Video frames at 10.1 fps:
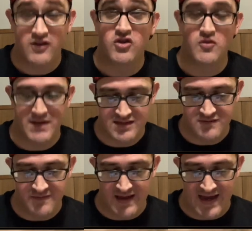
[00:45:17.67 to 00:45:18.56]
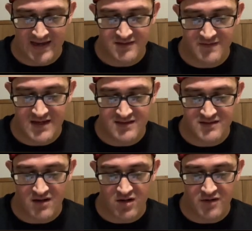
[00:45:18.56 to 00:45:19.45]
You may activate this
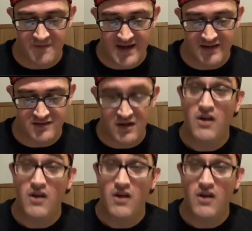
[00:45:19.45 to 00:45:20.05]
artifact